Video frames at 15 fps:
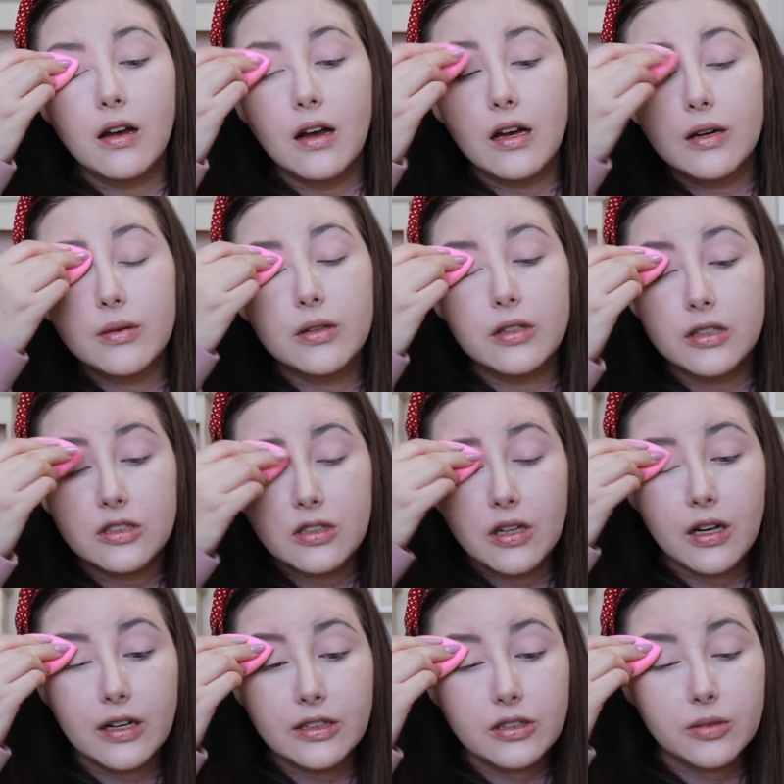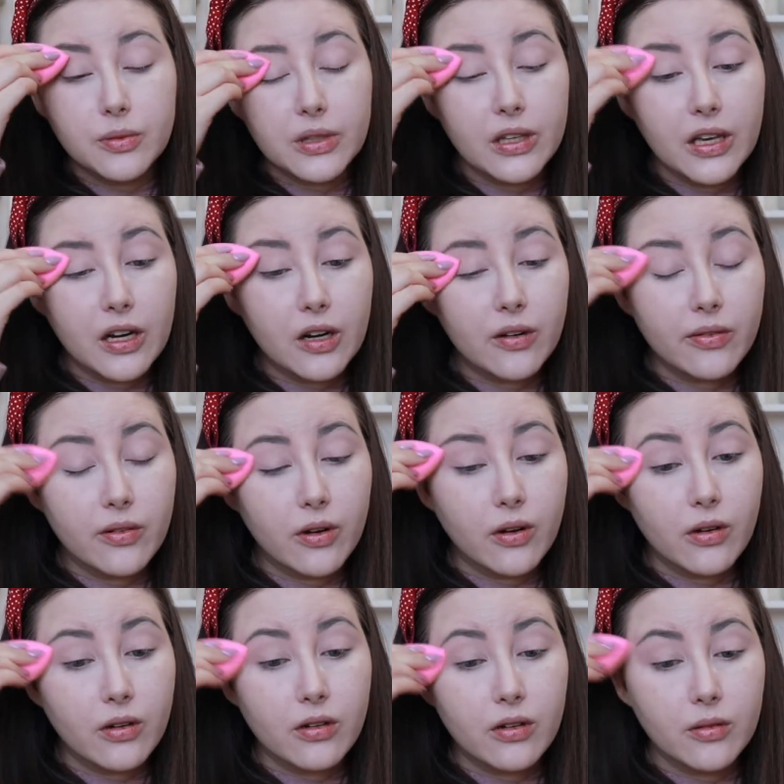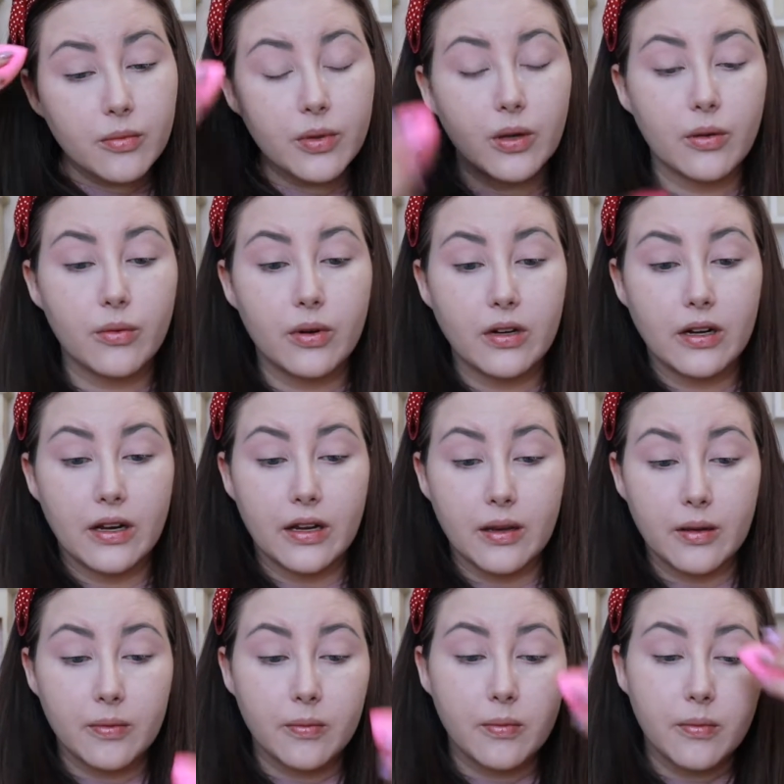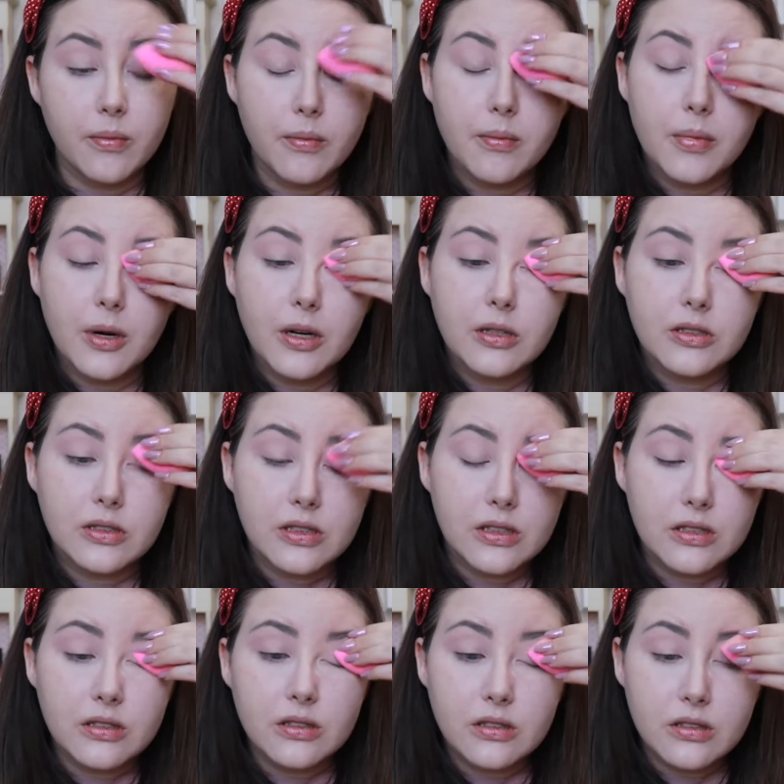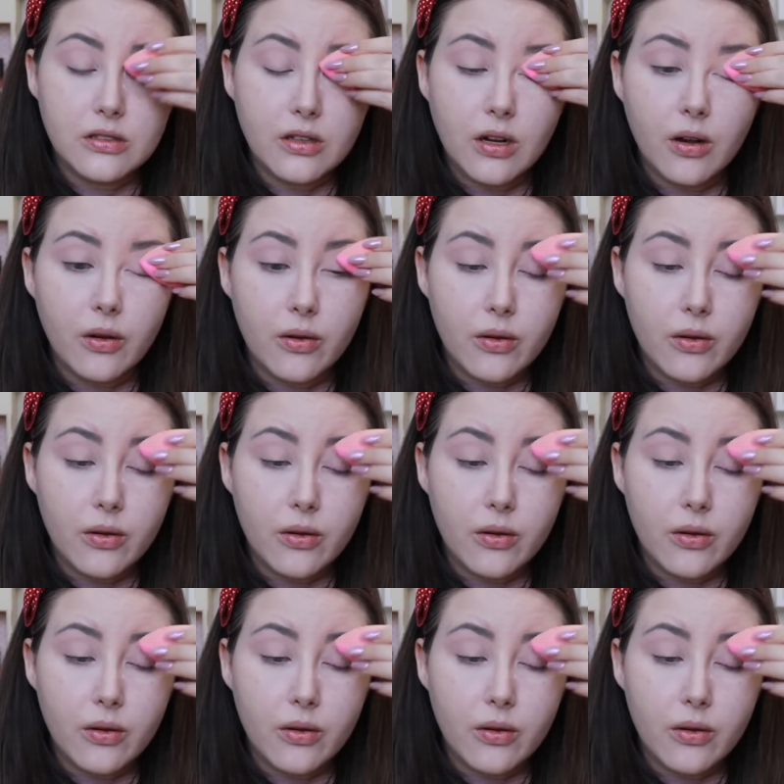I really try to be careful about what I purchase, you know.